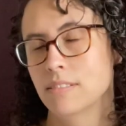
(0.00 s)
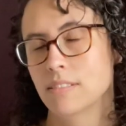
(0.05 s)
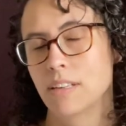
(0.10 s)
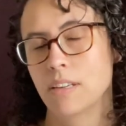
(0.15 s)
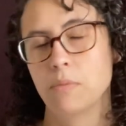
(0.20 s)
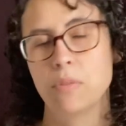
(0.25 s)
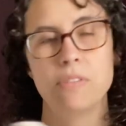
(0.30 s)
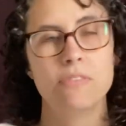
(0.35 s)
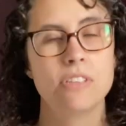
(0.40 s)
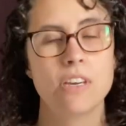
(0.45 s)
and
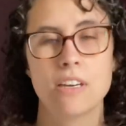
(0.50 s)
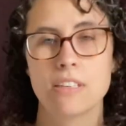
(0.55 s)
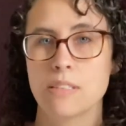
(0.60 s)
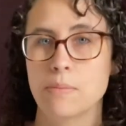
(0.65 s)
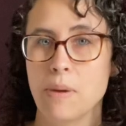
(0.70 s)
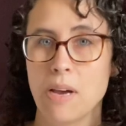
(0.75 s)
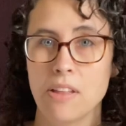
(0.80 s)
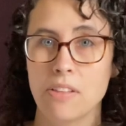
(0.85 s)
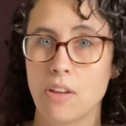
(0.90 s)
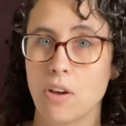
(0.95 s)
we've talked
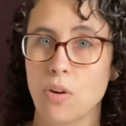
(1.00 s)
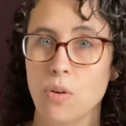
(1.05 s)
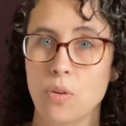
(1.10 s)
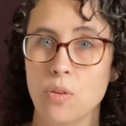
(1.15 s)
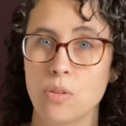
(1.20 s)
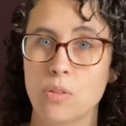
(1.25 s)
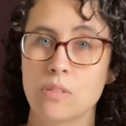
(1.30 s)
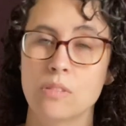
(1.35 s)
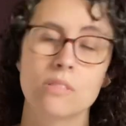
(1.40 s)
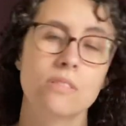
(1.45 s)
about the
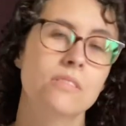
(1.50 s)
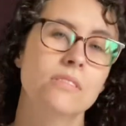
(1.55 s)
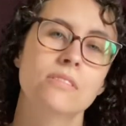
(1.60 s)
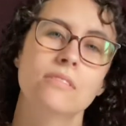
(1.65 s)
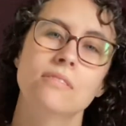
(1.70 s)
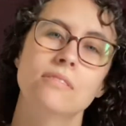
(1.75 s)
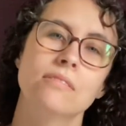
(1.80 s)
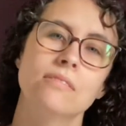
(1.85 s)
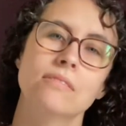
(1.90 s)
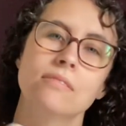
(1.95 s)
whole
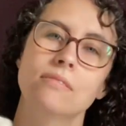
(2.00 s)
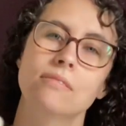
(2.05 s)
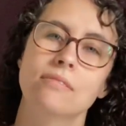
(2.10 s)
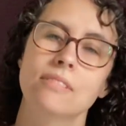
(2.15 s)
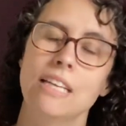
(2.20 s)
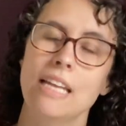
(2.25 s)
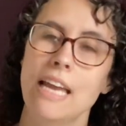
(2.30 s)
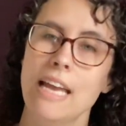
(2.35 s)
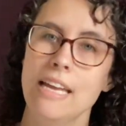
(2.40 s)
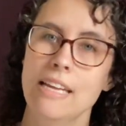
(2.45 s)

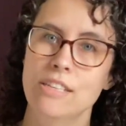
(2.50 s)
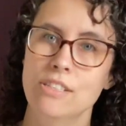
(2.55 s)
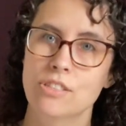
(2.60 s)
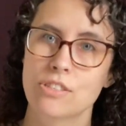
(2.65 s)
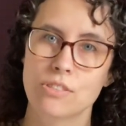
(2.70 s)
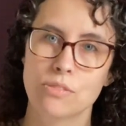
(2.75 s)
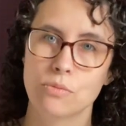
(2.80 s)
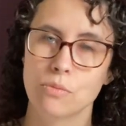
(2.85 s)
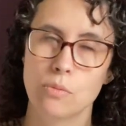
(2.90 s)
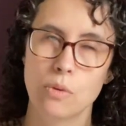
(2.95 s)

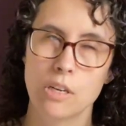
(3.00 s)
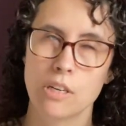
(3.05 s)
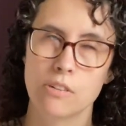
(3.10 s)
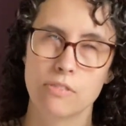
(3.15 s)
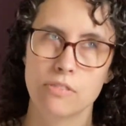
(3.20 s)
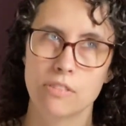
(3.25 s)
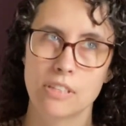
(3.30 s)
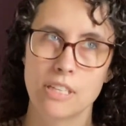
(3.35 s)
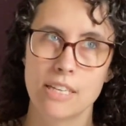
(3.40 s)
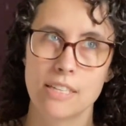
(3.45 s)
gauge
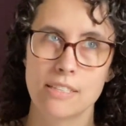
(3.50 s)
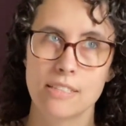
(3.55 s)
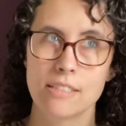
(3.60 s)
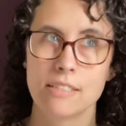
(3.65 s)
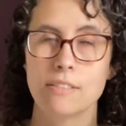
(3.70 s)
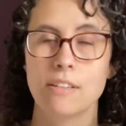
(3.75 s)
wonderfulness